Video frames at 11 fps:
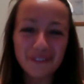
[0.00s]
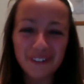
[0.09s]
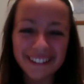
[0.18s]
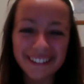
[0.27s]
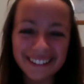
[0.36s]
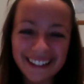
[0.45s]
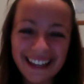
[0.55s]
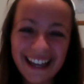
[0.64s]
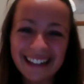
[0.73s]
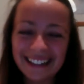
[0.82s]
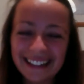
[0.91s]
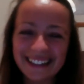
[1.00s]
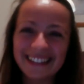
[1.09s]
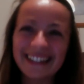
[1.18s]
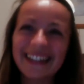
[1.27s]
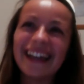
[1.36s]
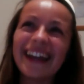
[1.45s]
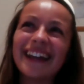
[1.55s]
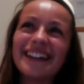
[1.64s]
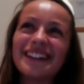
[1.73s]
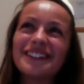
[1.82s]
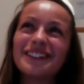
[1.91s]
fun
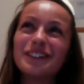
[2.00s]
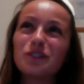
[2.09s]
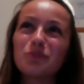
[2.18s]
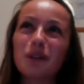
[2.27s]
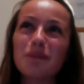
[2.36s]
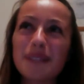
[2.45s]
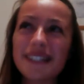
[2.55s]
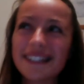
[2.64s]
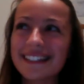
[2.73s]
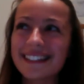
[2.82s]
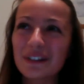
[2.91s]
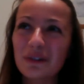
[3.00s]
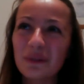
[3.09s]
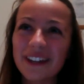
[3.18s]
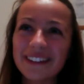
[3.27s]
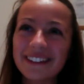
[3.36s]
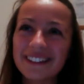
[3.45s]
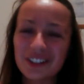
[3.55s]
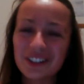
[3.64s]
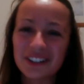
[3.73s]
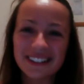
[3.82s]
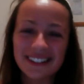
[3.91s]
and to do my business in a way that's
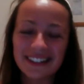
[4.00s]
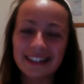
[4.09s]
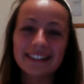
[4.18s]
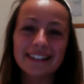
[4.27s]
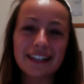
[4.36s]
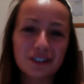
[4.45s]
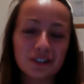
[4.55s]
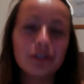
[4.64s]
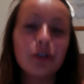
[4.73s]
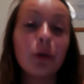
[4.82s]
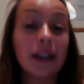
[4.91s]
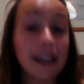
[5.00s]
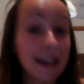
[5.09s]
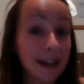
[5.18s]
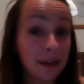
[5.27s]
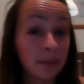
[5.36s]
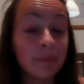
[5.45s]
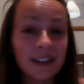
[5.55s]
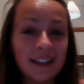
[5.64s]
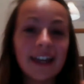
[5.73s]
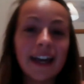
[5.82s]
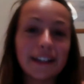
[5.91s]
just an extension of who I am.
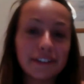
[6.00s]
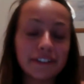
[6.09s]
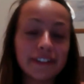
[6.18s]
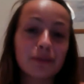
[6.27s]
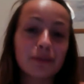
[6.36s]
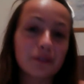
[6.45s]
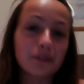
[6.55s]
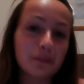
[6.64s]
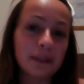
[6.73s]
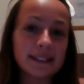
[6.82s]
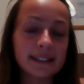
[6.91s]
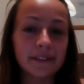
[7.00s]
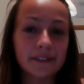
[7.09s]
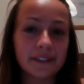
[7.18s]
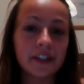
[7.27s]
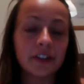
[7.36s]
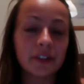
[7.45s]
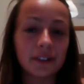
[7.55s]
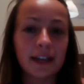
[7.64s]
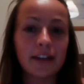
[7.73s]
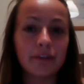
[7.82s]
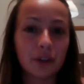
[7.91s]
And I think that's one of the biggest gifts that you can
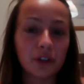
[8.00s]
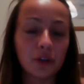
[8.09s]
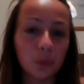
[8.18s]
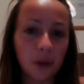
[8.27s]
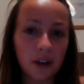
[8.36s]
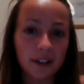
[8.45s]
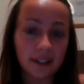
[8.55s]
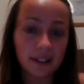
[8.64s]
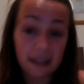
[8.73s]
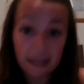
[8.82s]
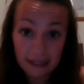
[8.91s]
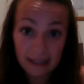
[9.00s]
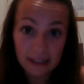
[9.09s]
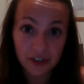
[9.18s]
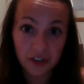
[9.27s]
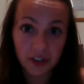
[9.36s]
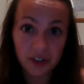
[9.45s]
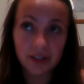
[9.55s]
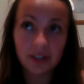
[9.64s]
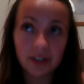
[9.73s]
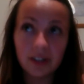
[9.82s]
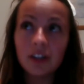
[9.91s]
have when your work is just
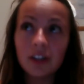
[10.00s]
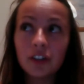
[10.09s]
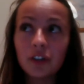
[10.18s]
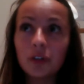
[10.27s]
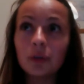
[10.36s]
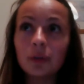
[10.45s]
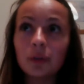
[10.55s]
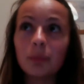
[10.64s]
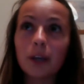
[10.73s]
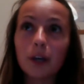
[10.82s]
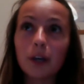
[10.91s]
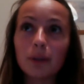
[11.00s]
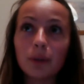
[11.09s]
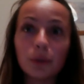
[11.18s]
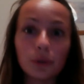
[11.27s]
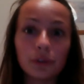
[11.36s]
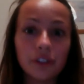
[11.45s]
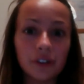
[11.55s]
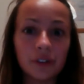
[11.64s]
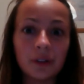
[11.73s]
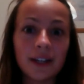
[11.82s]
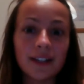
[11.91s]
you becoming all of
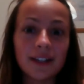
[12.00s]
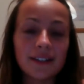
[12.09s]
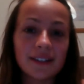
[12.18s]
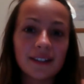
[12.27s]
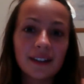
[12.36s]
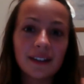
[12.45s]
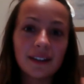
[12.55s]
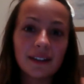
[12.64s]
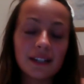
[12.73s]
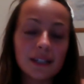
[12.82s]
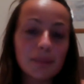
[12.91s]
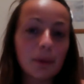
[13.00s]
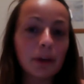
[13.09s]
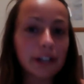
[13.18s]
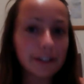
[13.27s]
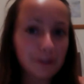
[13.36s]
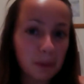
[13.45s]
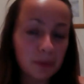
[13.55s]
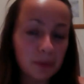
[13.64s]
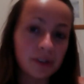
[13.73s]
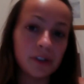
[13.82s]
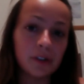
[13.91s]
you and inspiring other people
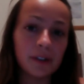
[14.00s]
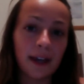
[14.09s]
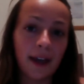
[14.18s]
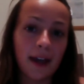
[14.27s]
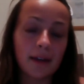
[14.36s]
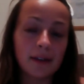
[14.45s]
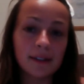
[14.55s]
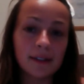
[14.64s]
to do that and